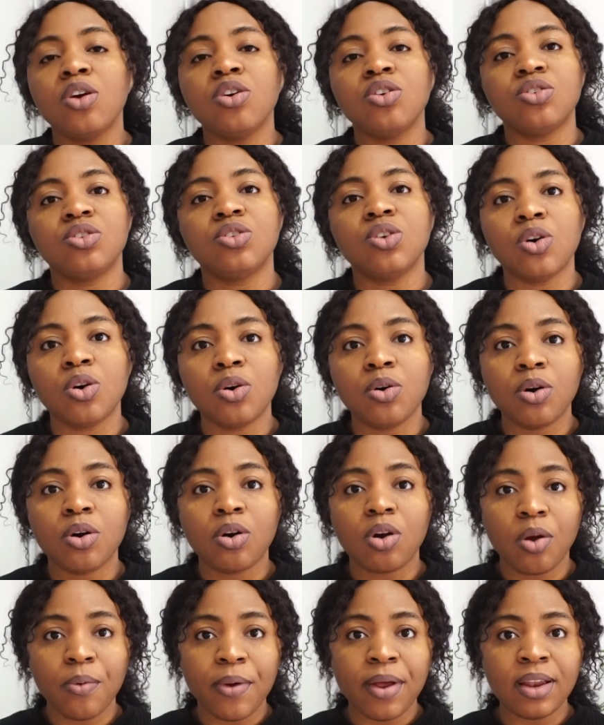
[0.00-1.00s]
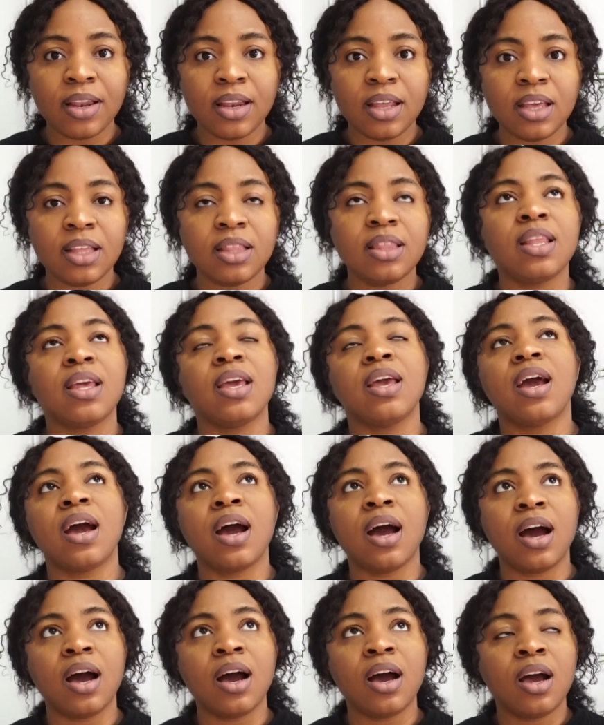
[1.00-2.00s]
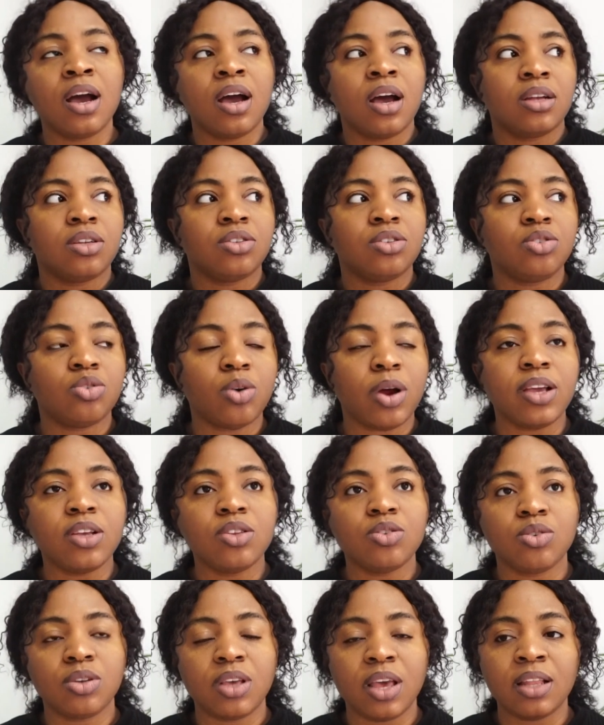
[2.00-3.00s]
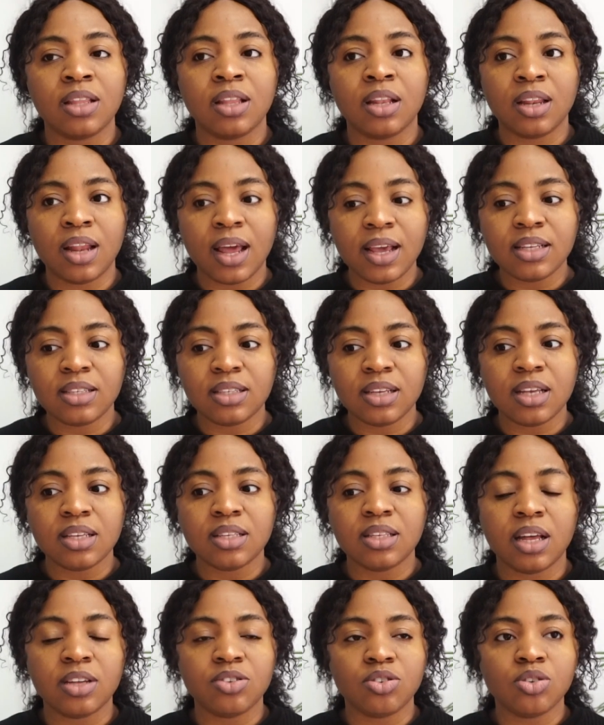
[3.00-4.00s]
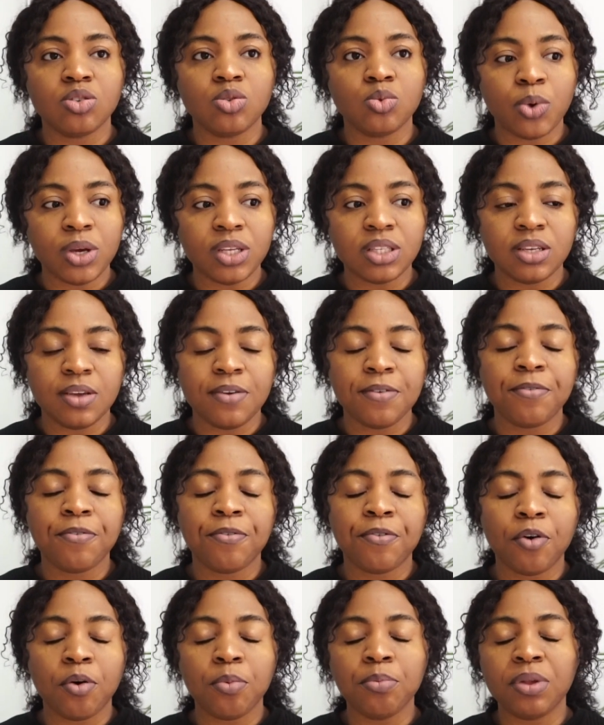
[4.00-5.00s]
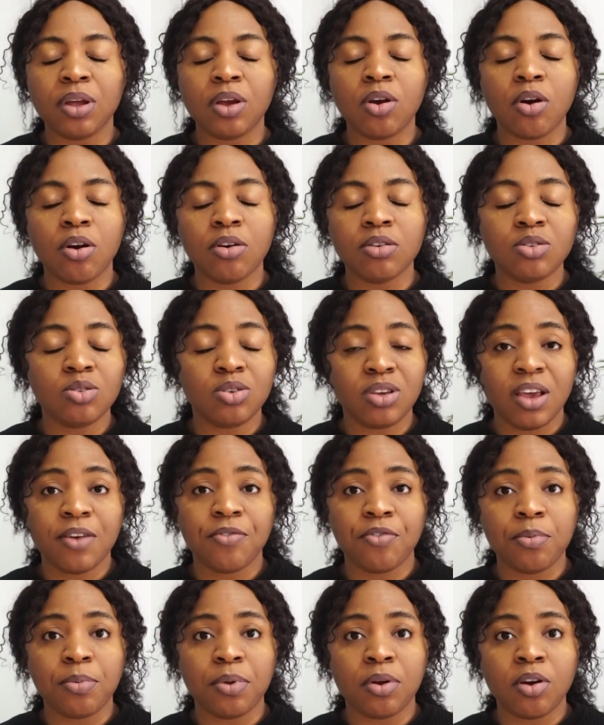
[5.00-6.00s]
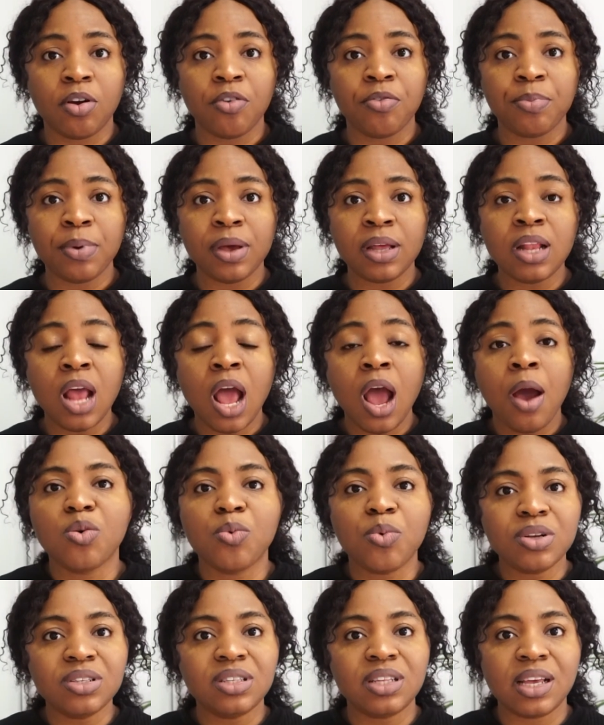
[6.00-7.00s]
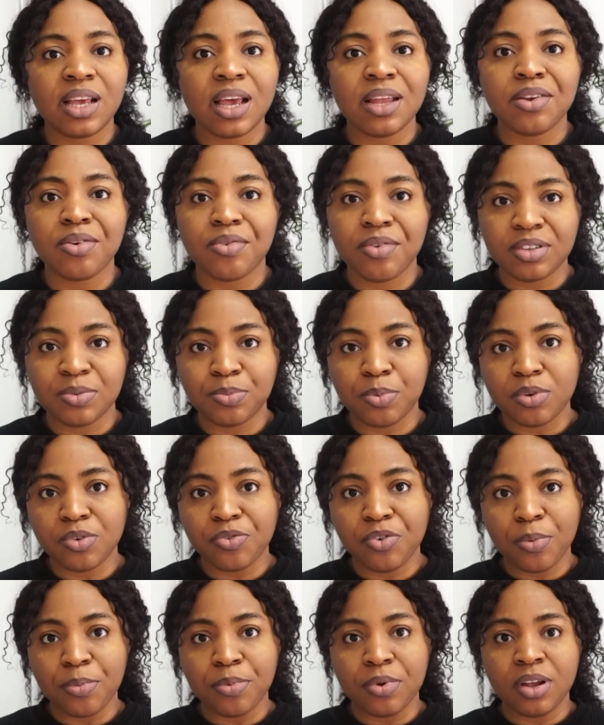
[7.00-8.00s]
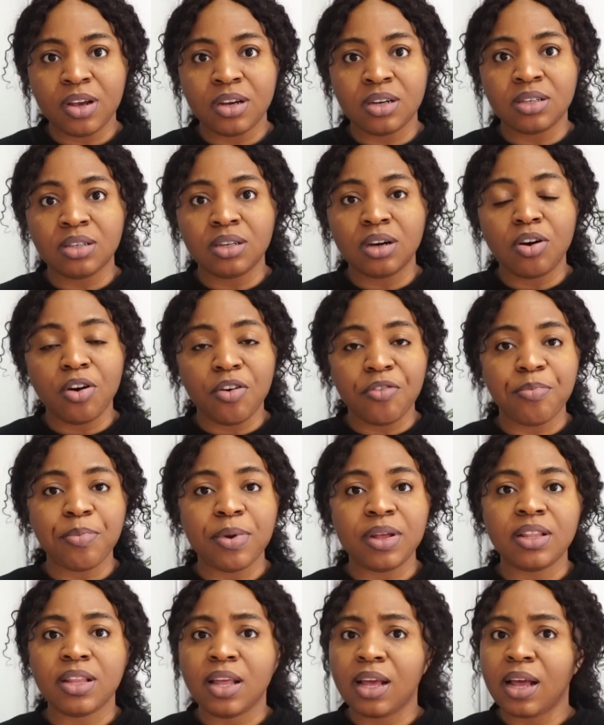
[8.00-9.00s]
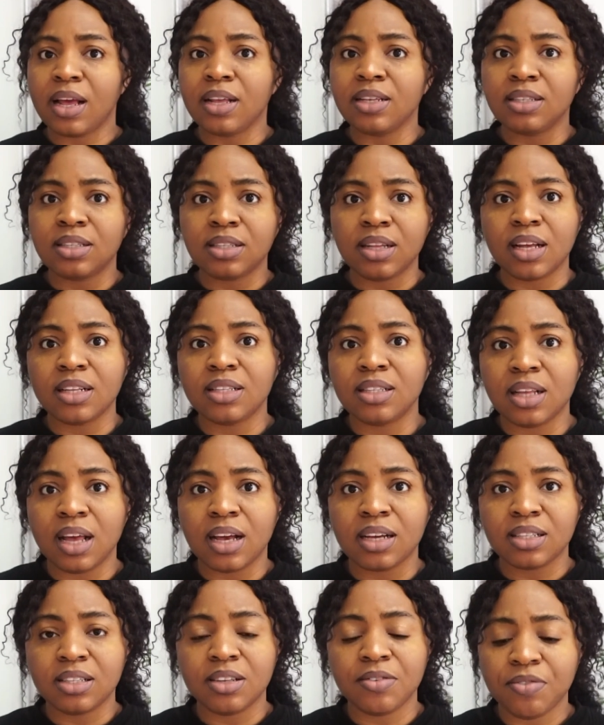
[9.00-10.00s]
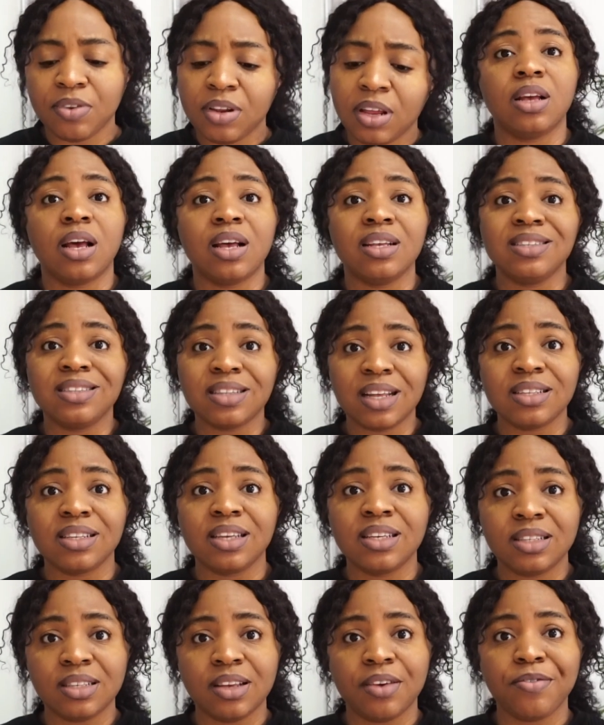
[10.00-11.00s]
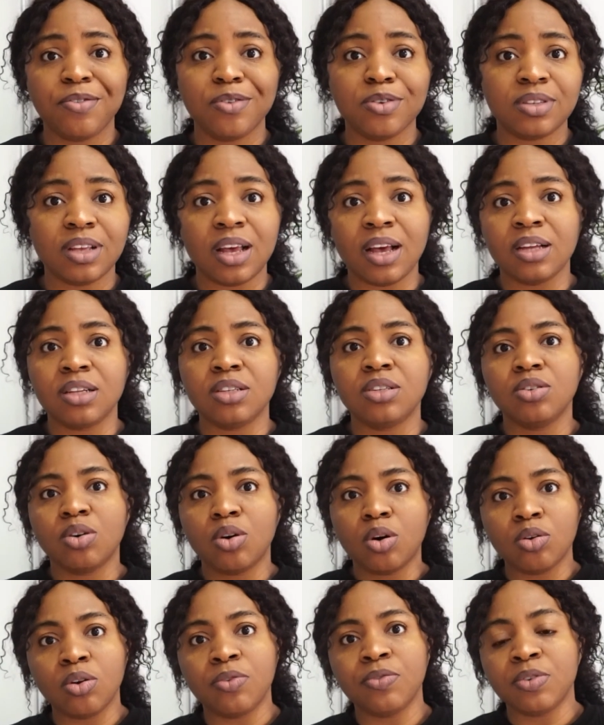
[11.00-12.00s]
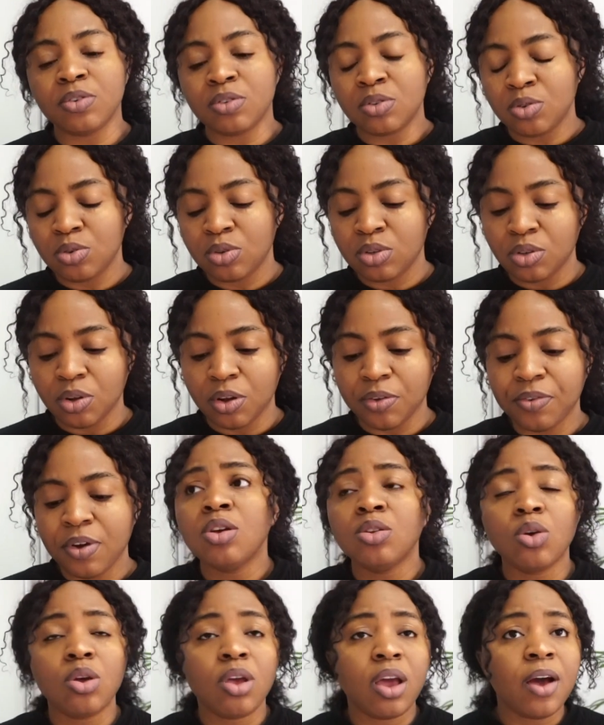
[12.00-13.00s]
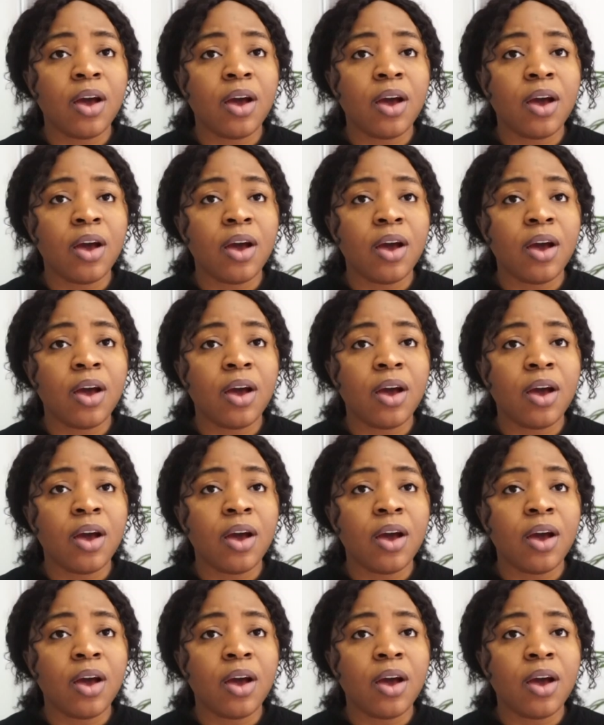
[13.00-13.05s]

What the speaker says: So currently they are trying to get the license. They're just waiting from to hear from the government. But once they get the response from the government, they can start actively and start interviews and all of those good stuff. So you